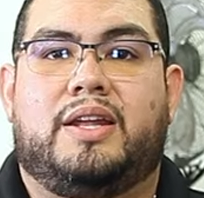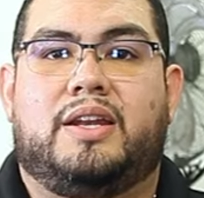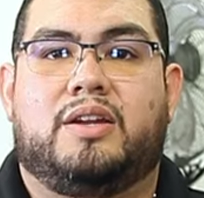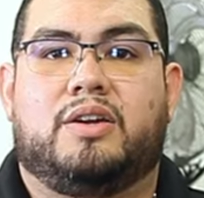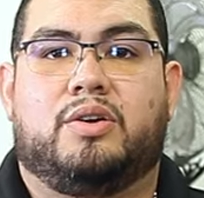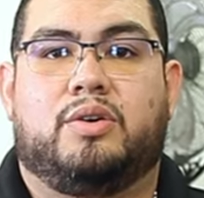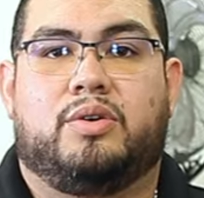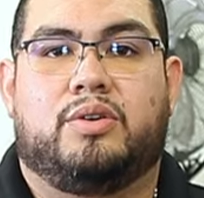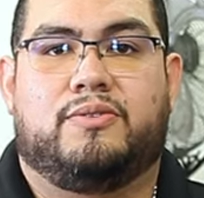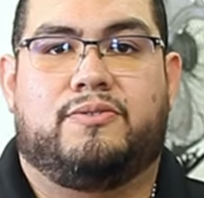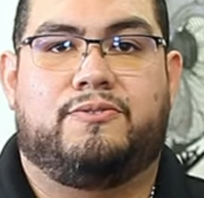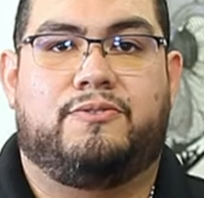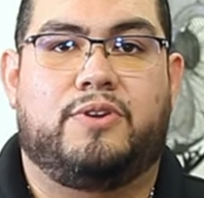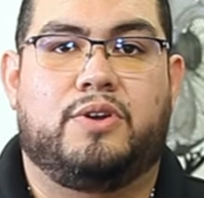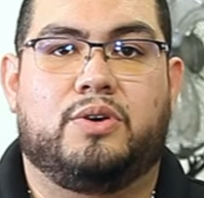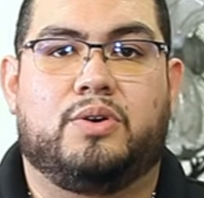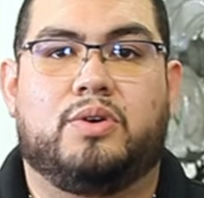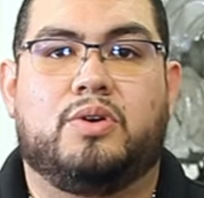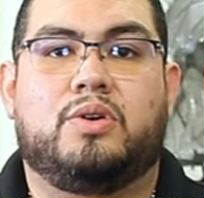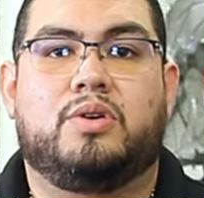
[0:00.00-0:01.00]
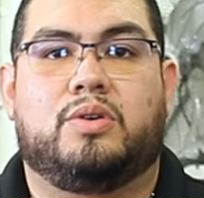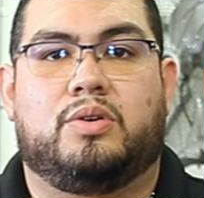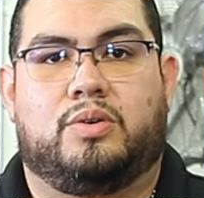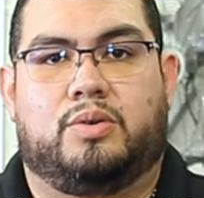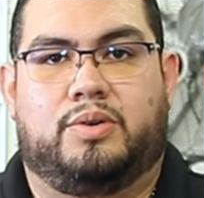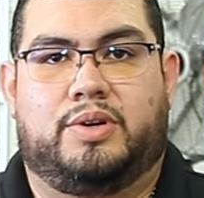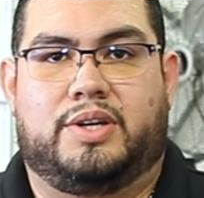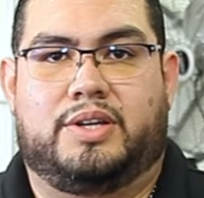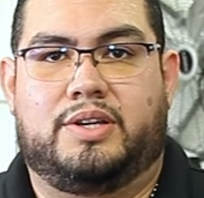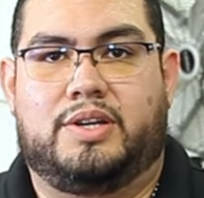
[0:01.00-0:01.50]
need to go to fuel
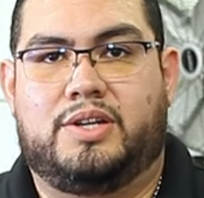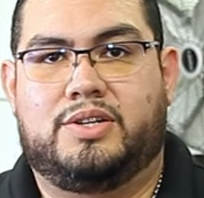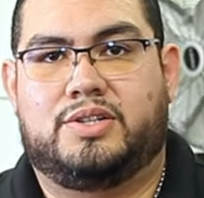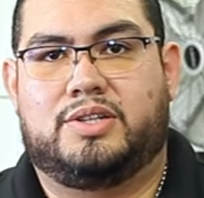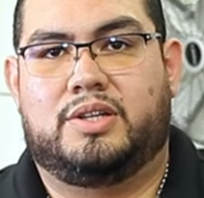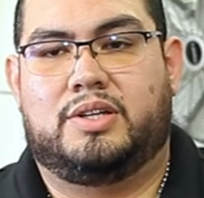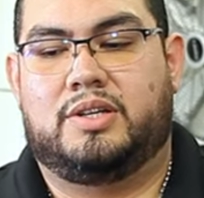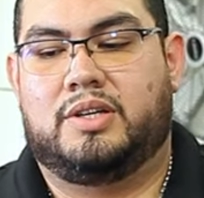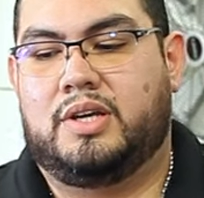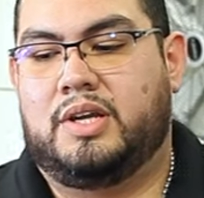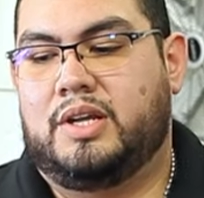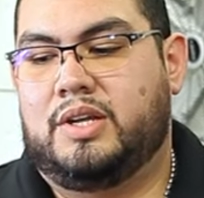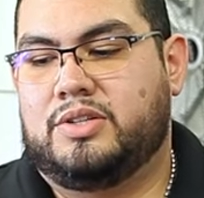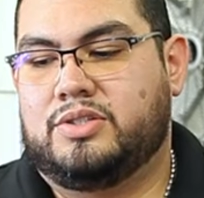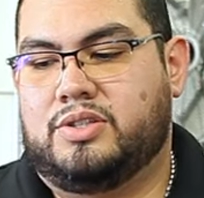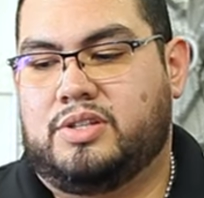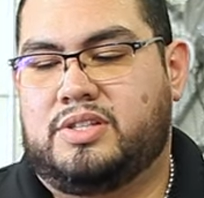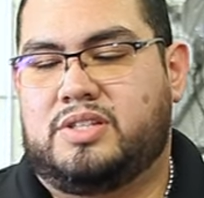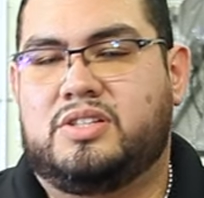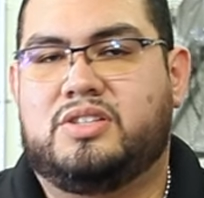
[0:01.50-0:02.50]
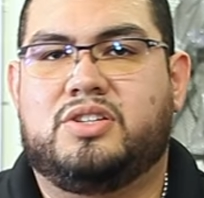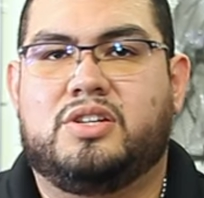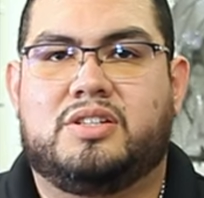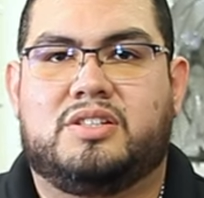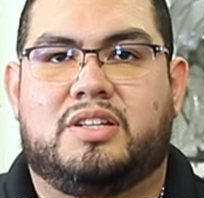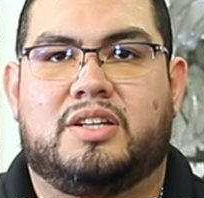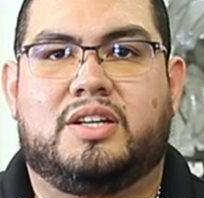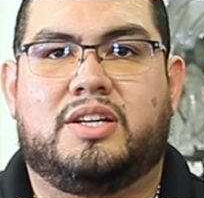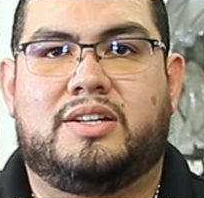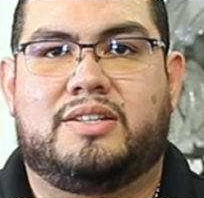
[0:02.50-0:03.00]
or ignition? So this is
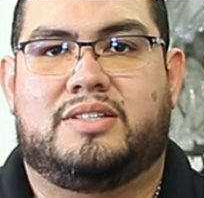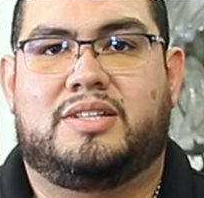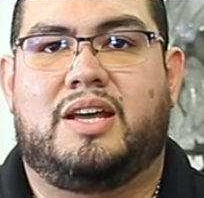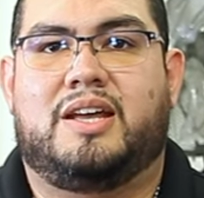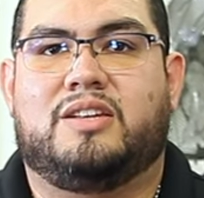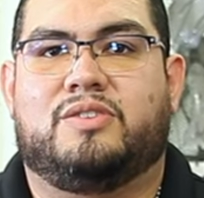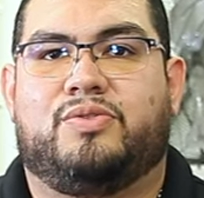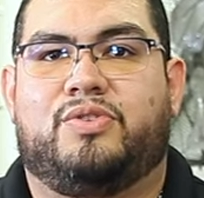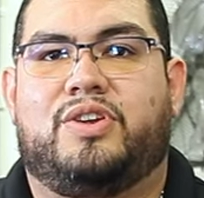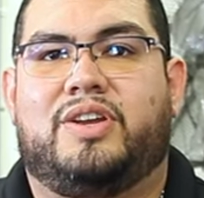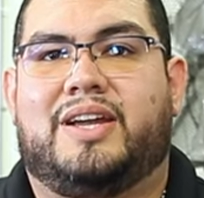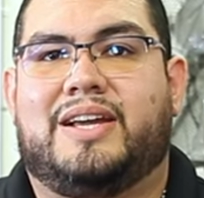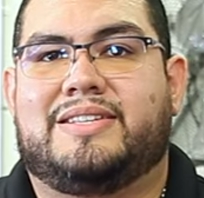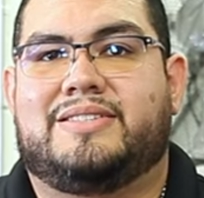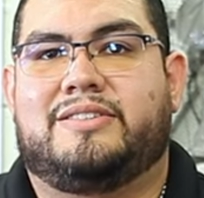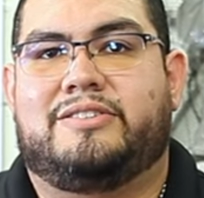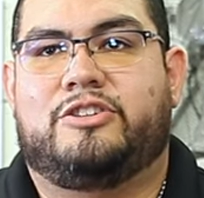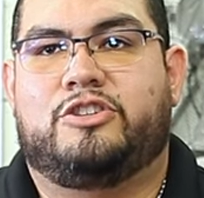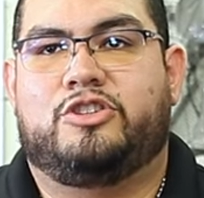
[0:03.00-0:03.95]
just a good test for you guys to